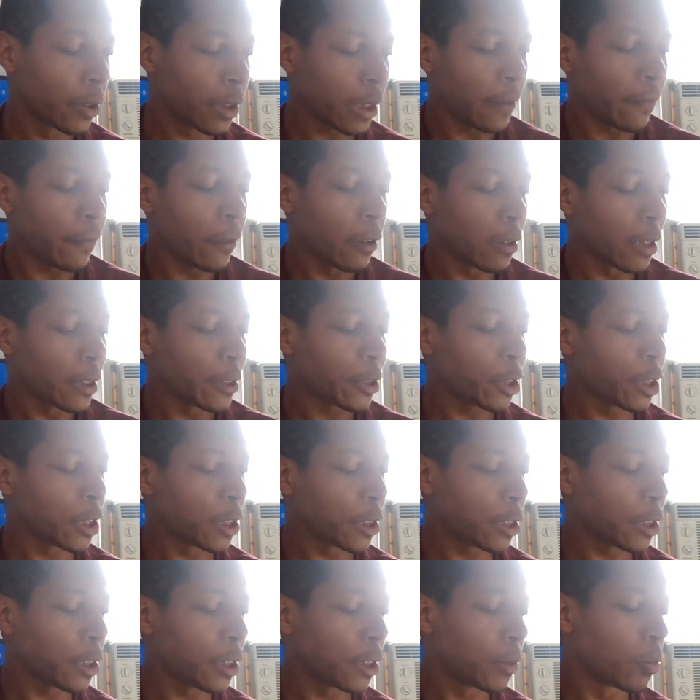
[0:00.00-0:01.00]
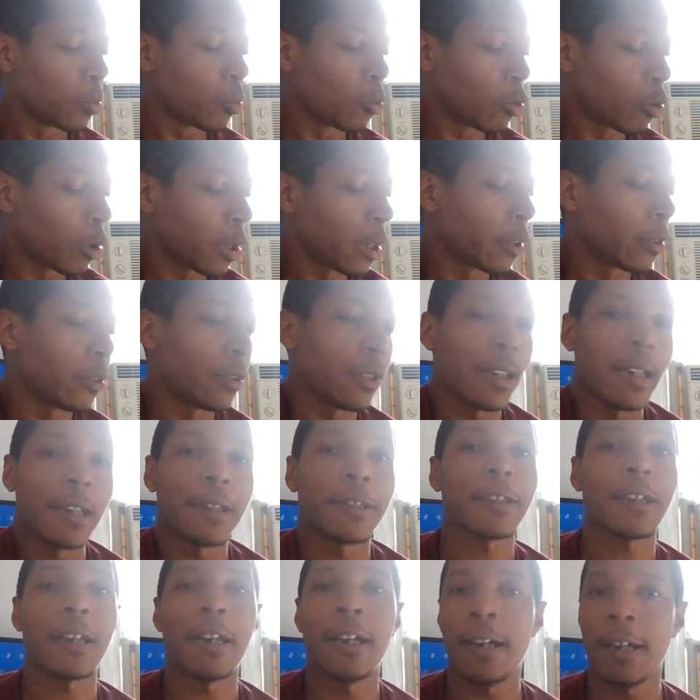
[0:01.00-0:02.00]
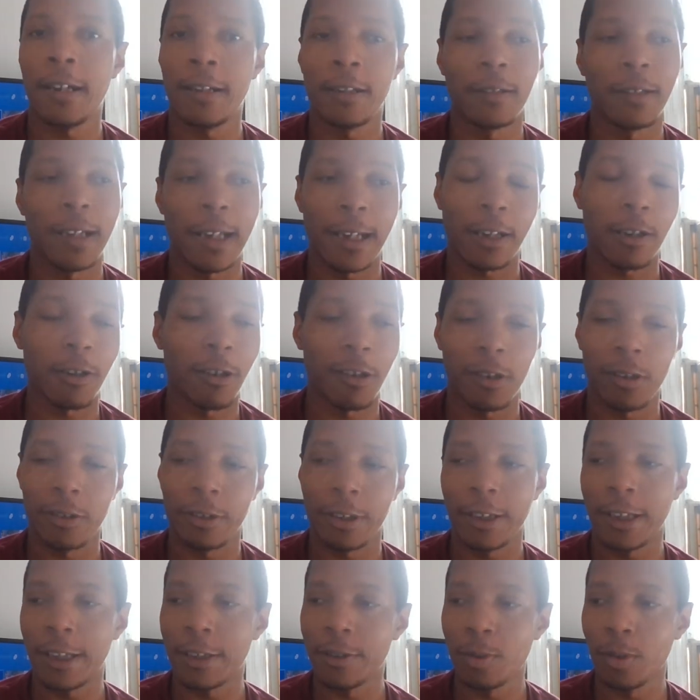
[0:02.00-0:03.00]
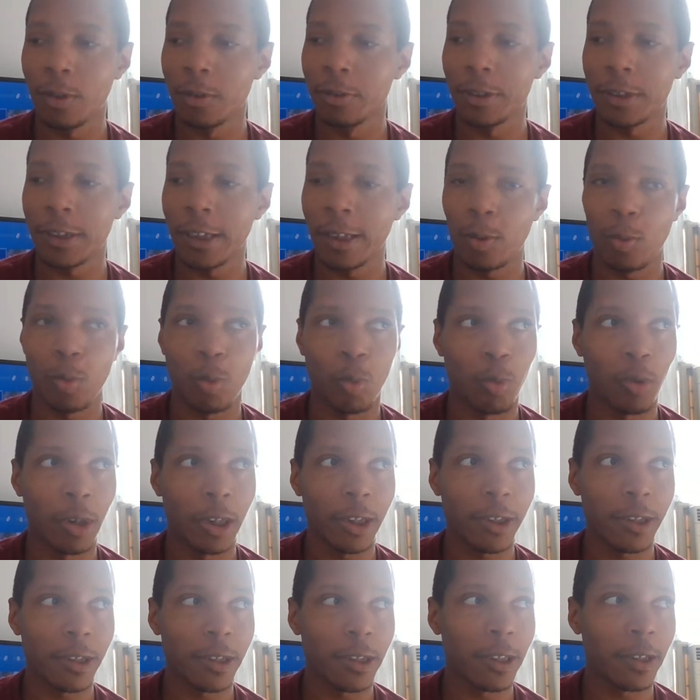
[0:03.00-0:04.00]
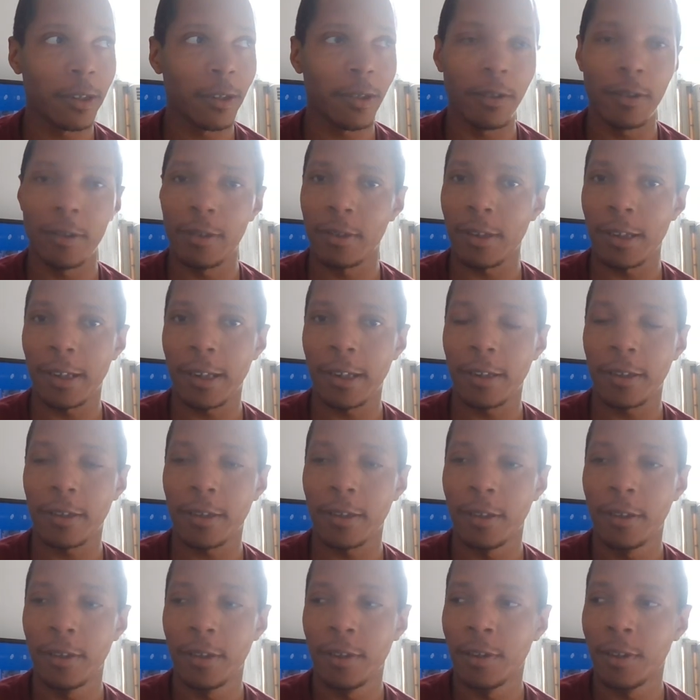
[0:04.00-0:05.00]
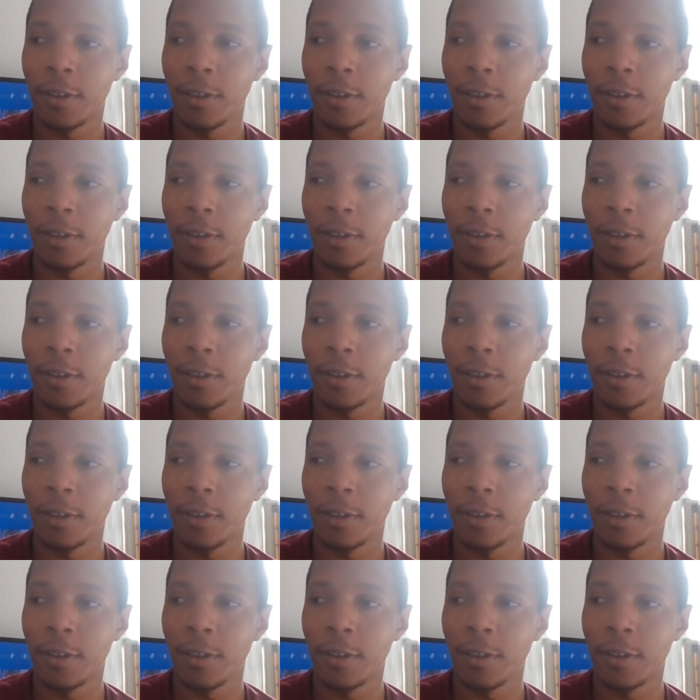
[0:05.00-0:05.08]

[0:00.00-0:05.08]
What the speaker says: I feel like she's more or less kind of like Carly. That's why I was like, what did, like,